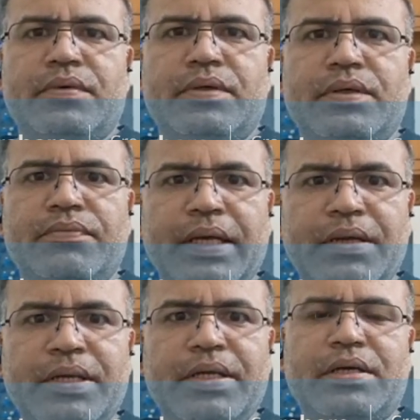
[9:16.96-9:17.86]
If
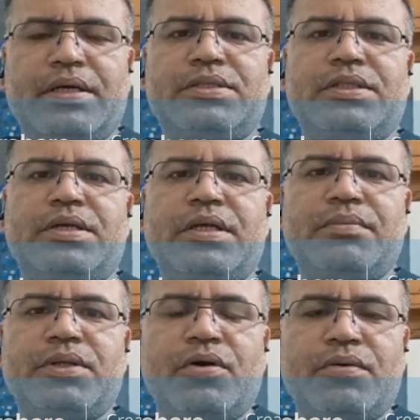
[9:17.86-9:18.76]
anybody cuts the
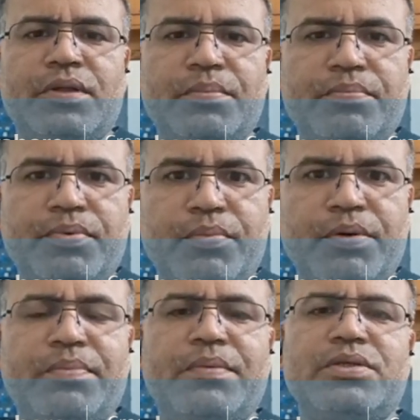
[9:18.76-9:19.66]
tree without the
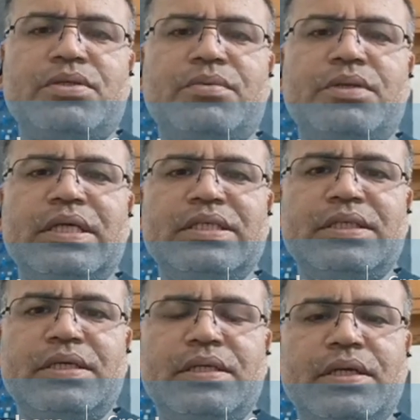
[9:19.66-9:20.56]
proper permission of the
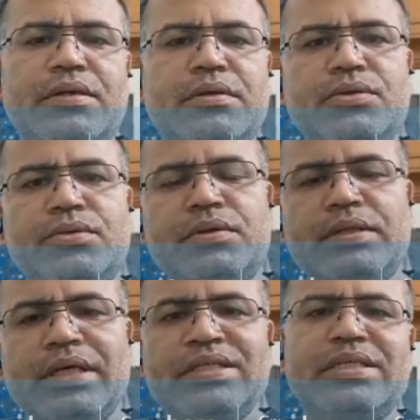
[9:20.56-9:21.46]
NGT, then
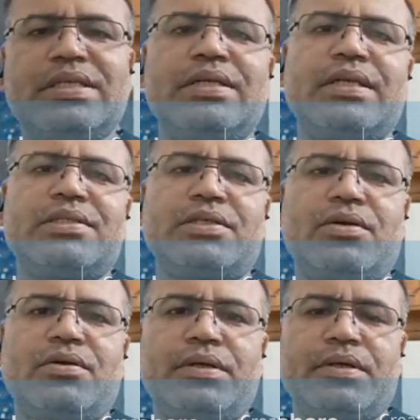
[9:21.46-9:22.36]
NGT takes
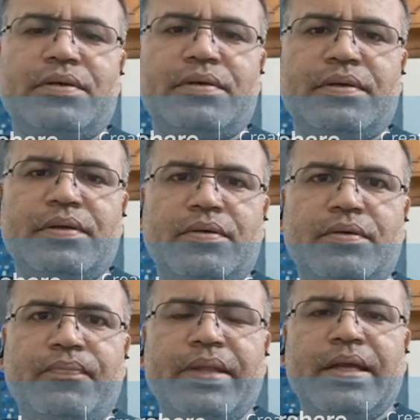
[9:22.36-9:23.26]
care of it.
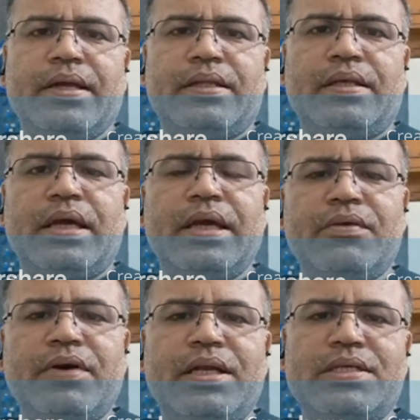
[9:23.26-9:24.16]

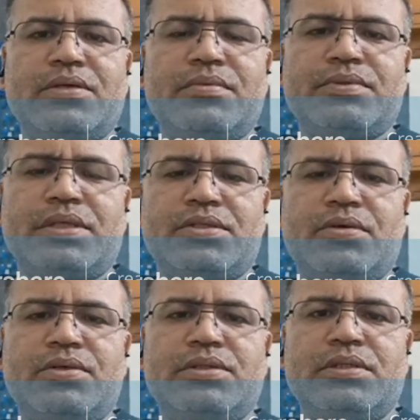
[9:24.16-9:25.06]
Any violation of such
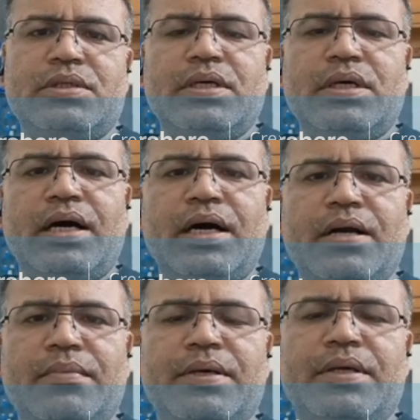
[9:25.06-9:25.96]
laws
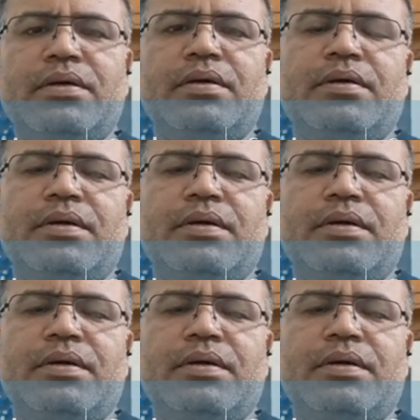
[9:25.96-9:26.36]
are being